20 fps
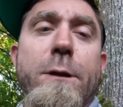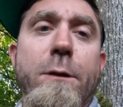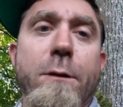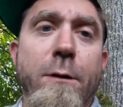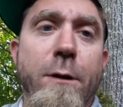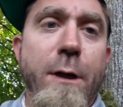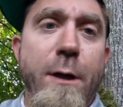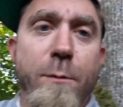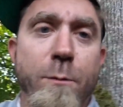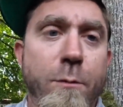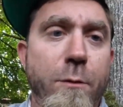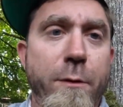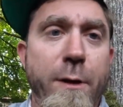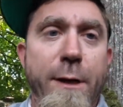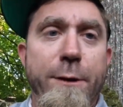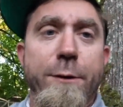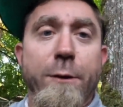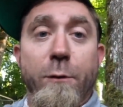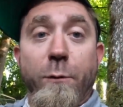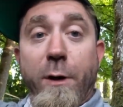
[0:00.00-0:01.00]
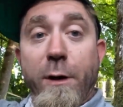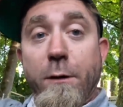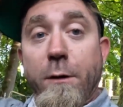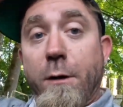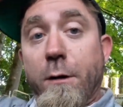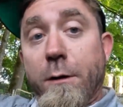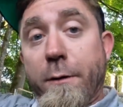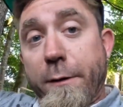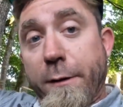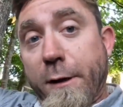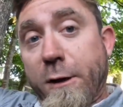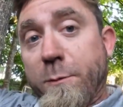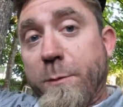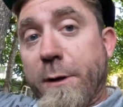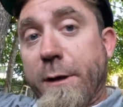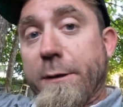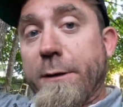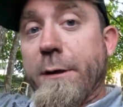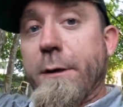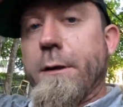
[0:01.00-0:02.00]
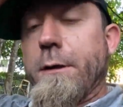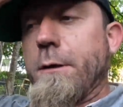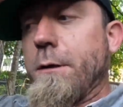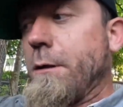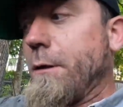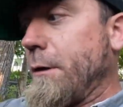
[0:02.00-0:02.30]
All right, well, that took way longer than expected.